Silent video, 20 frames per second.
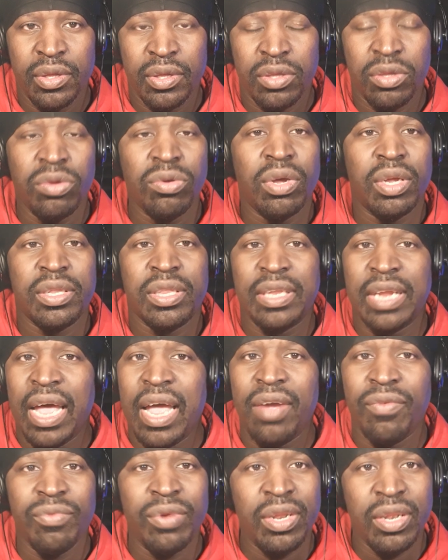You are
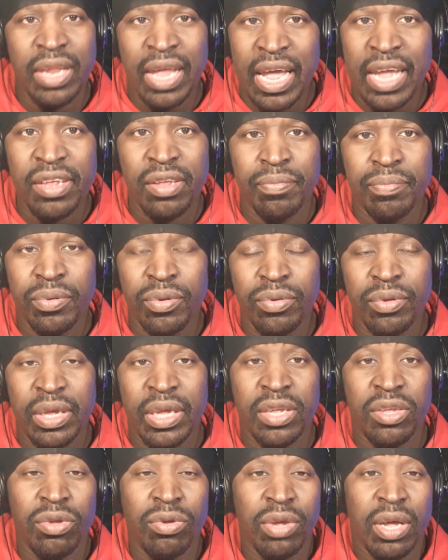not reliable
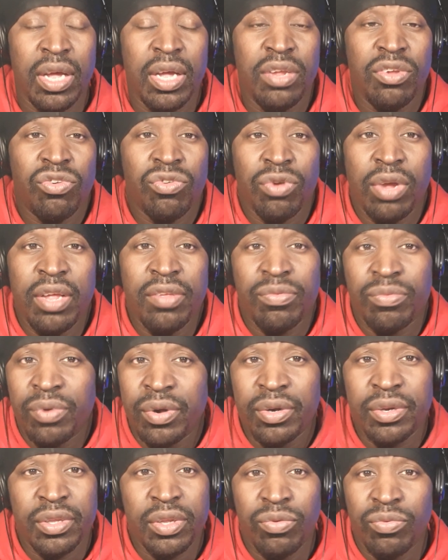and you
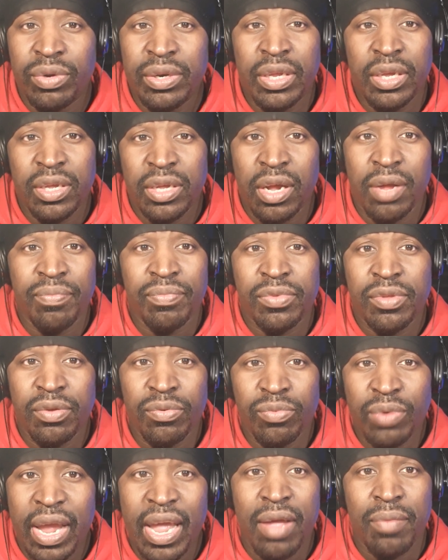untrustworthy when it comes to
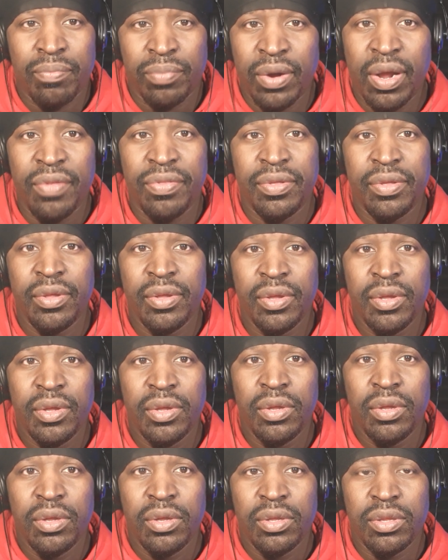rap, brother.
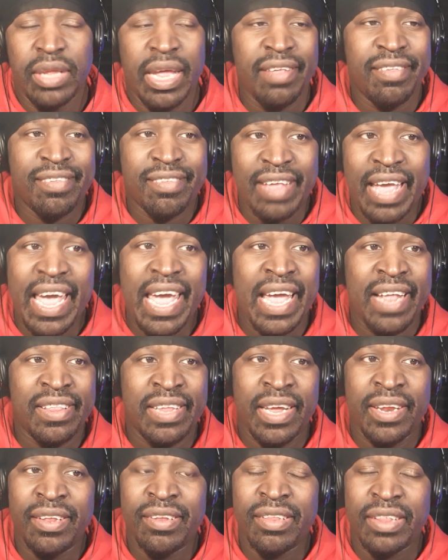That's sad
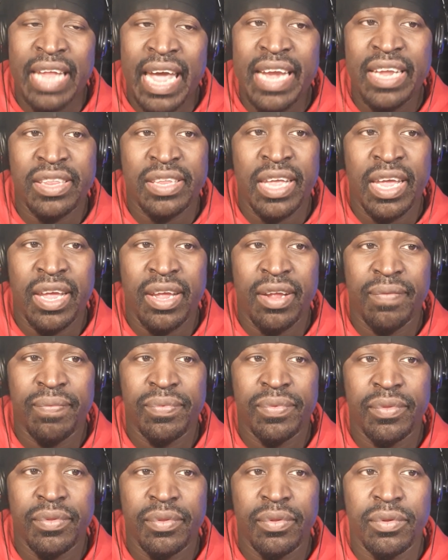that it's like that.
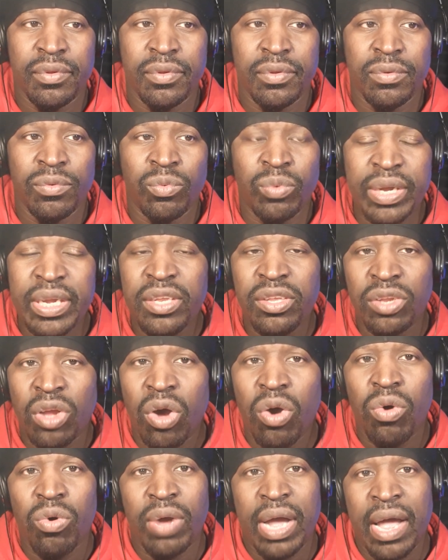We
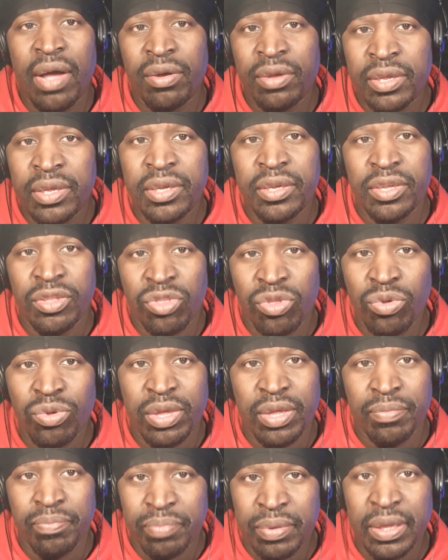know how good you
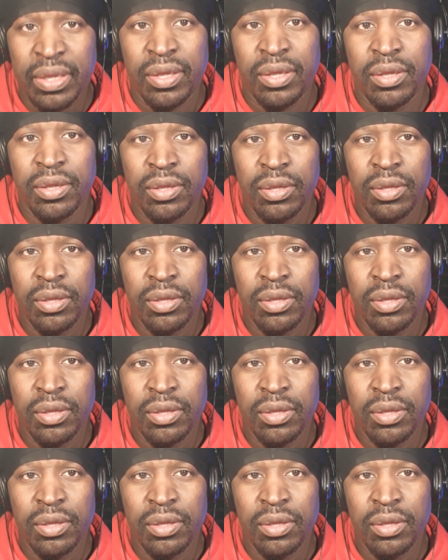can be.